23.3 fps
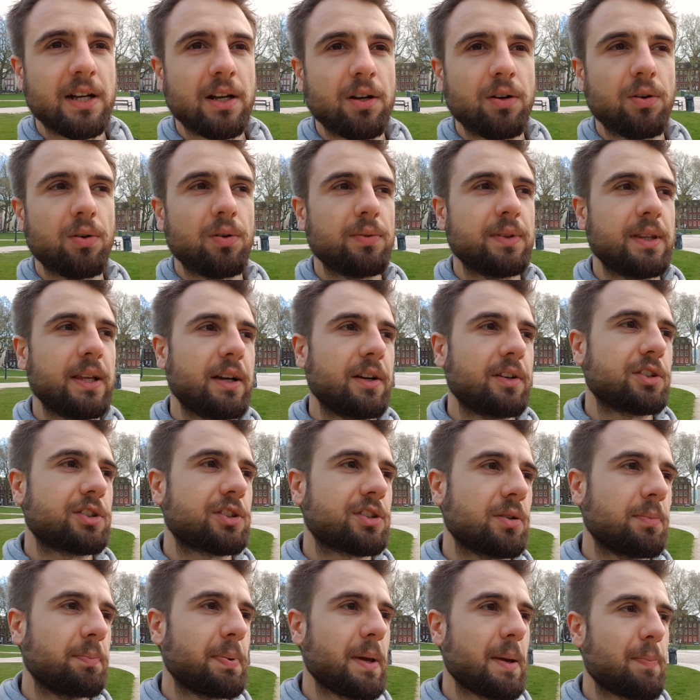I know there are
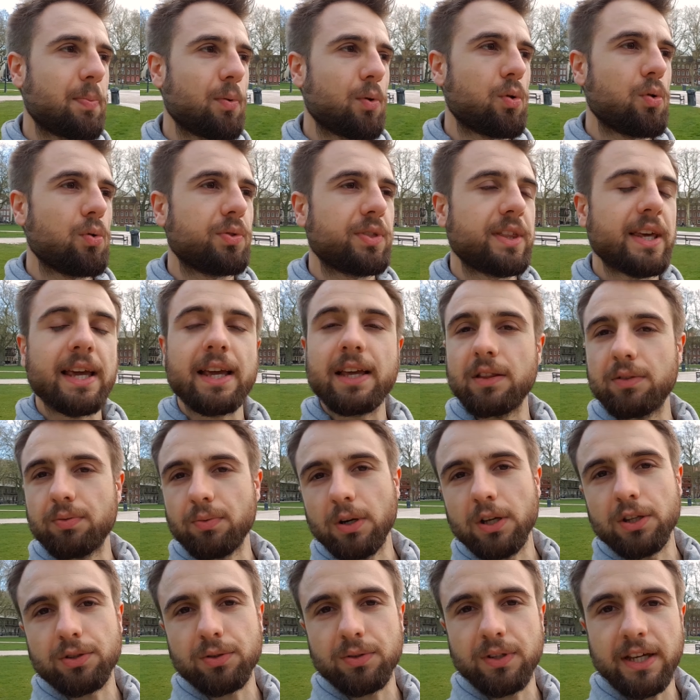some people who take it
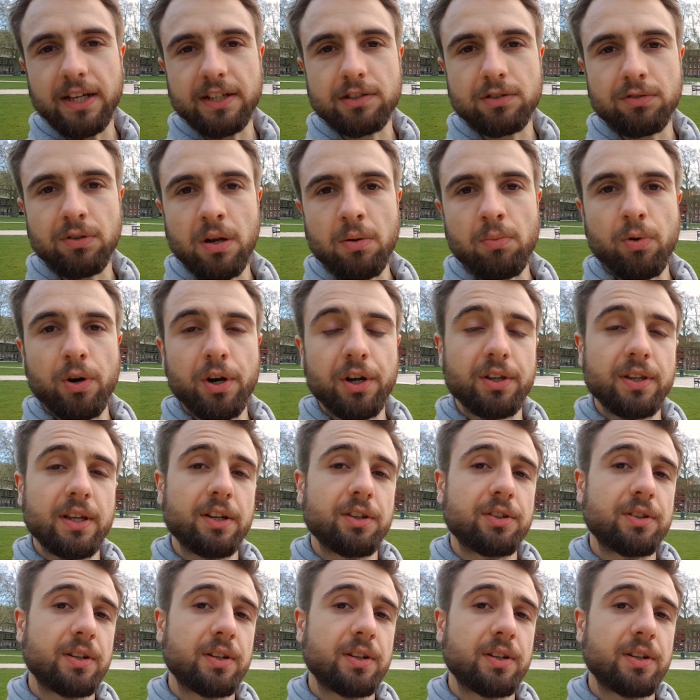really to the extreme where they're